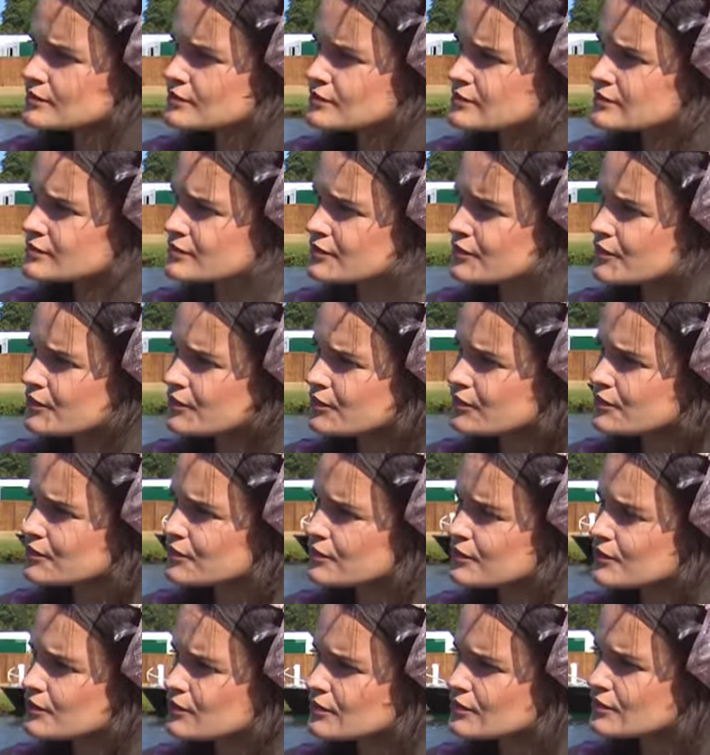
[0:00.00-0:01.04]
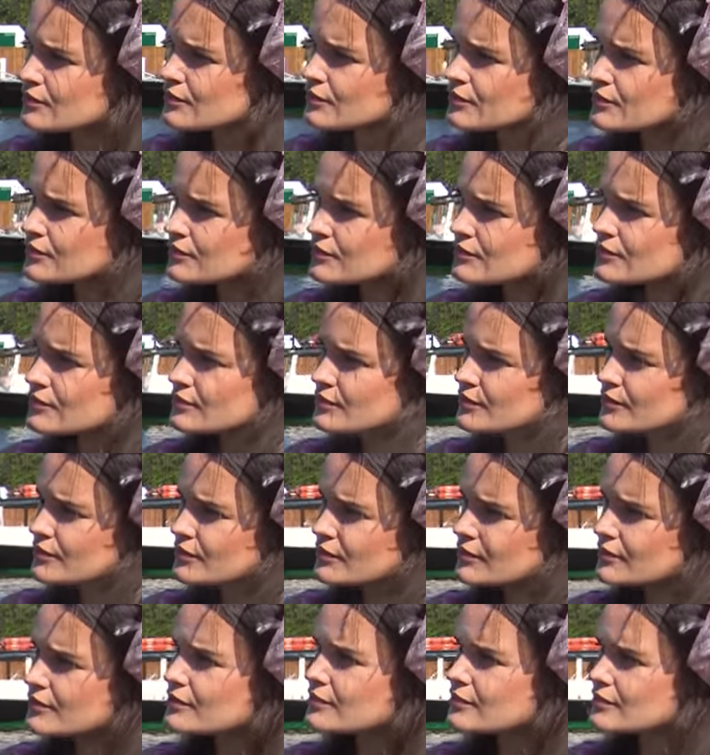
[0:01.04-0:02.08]

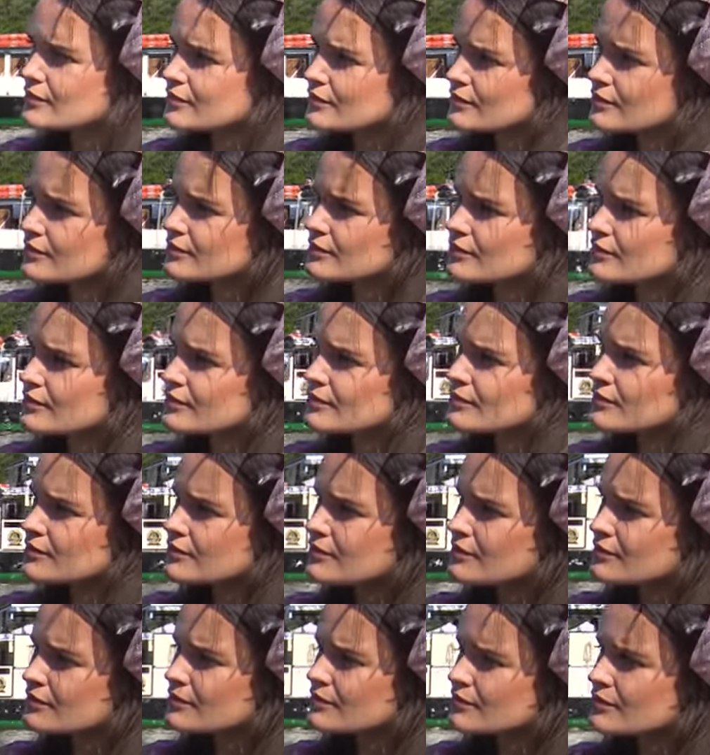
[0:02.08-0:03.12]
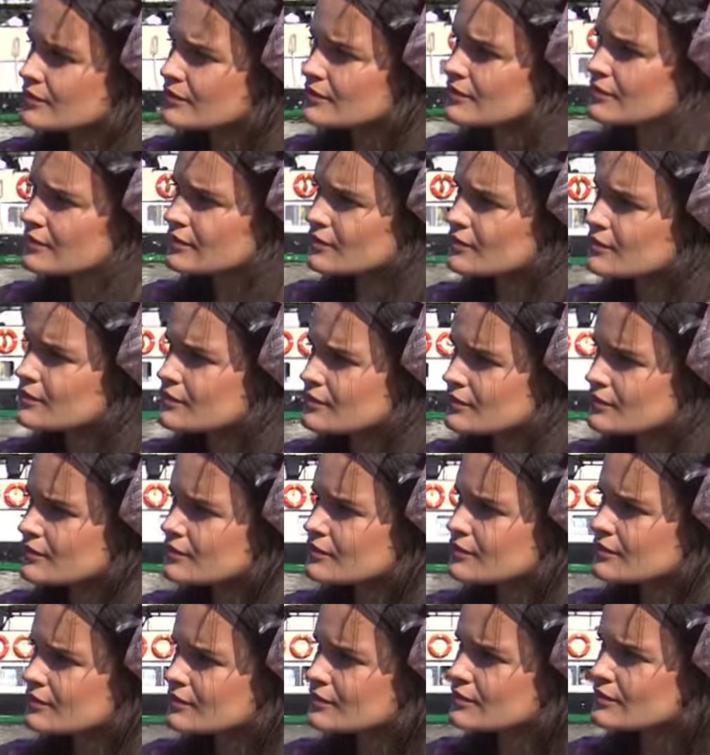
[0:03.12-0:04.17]

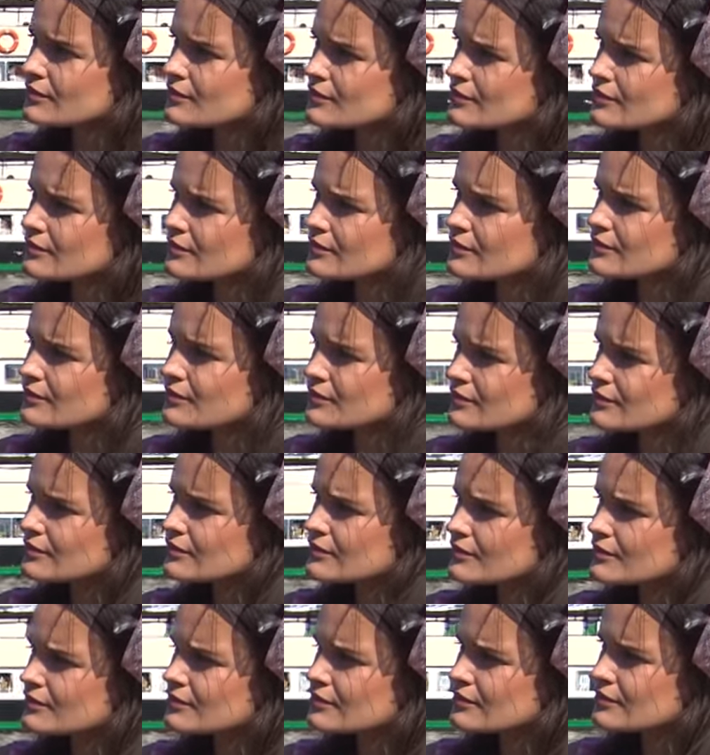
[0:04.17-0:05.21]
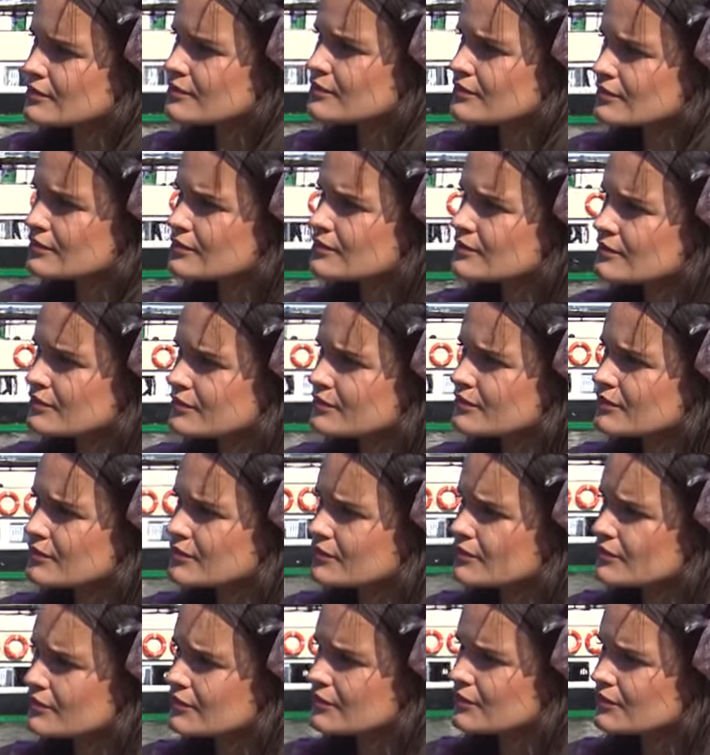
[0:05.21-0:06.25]

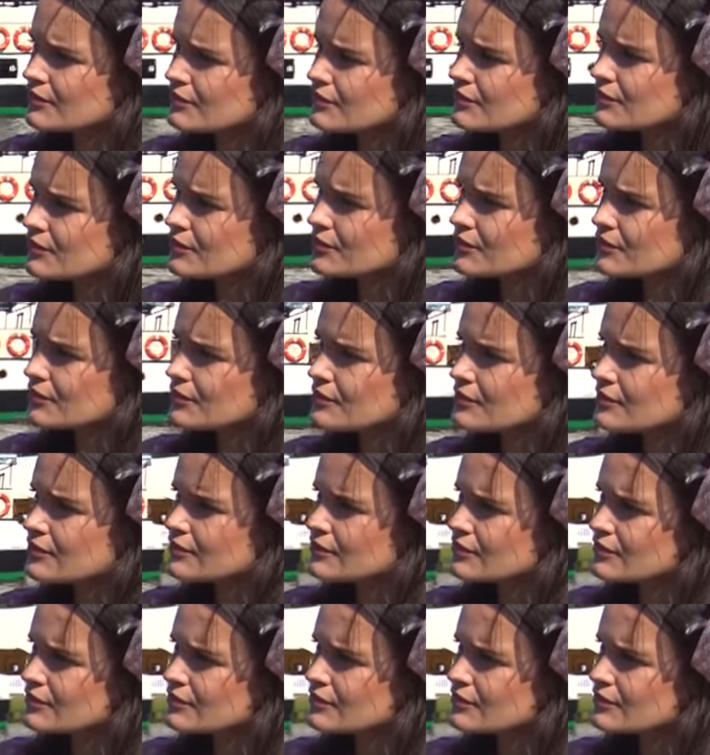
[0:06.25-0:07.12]
No words are spoken by the person on screen.